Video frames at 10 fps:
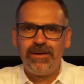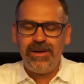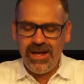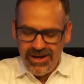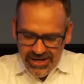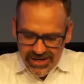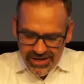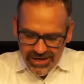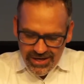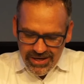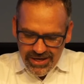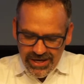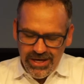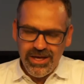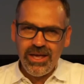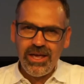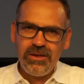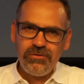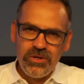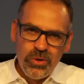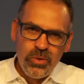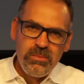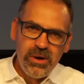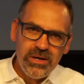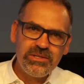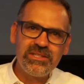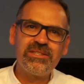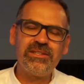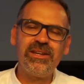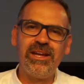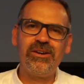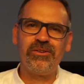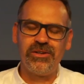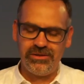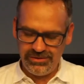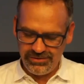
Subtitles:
Now, if you were Moses and Aaron,